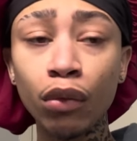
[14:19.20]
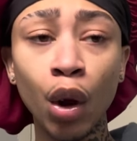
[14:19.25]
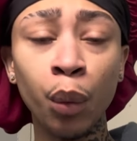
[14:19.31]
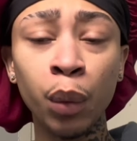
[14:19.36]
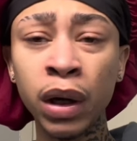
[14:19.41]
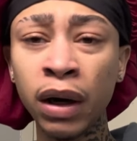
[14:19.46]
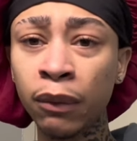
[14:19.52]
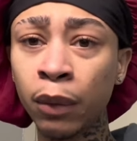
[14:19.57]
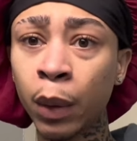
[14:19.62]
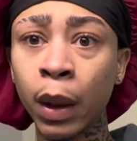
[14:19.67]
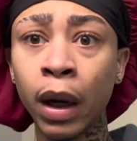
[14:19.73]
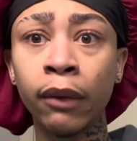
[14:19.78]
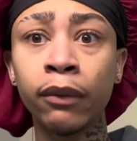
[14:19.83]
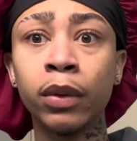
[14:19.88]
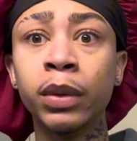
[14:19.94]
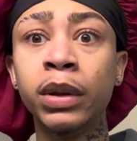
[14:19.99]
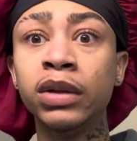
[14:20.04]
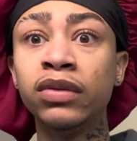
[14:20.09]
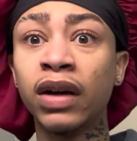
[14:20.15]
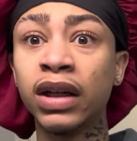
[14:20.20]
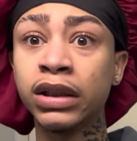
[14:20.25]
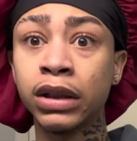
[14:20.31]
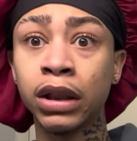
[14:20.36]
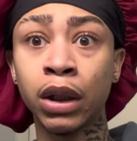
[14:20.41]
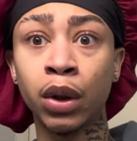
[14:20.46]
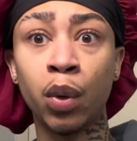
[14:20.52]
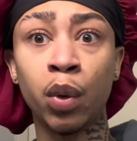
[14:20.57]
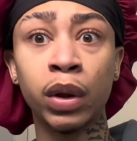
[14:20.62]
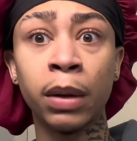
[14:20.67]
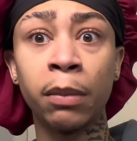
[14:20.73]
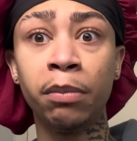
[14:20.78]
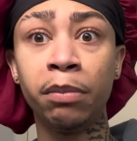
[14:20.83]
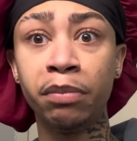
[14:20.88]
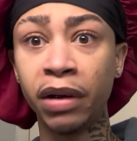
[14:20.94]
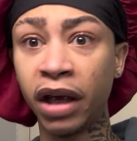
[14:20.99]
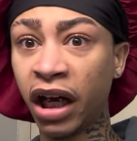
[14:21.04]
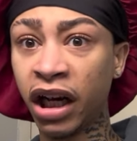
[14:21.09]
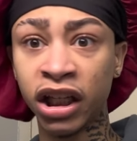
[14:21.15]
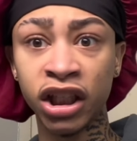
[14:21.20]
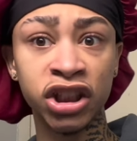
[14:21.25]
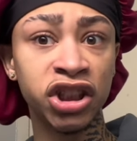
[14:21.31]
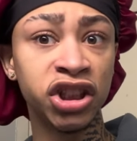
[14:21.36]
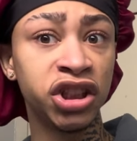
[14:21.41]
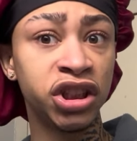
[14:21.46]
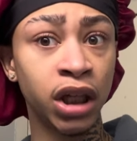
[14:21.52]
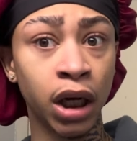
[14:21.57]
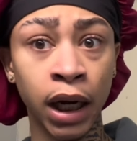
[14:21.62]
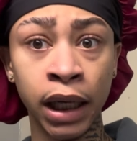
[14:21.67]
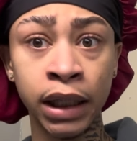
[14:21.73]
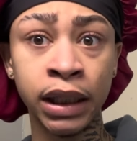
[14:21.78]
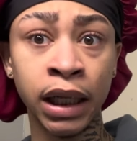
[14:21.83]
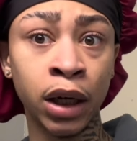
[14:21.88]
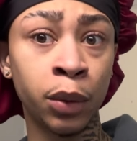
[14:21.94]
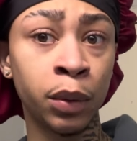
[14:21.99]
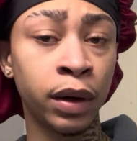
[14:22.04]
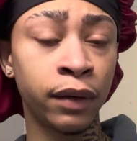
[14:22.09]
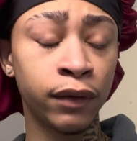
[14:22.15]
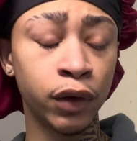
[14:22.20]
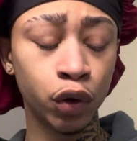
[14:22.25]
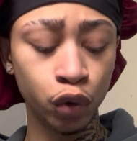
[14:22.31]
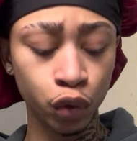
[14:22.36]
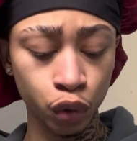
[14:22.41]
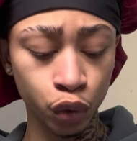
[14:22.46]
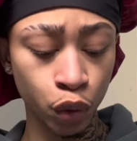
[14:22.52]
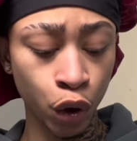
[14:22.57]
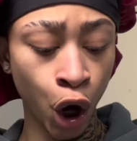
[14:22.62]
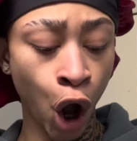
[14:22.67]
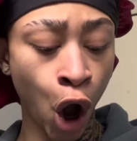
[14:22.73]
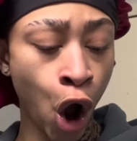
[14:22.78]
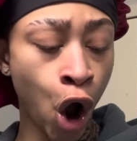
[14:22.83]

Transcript: whatever, whatever. We wrestling on the bed and shit like that or whatever. Cool.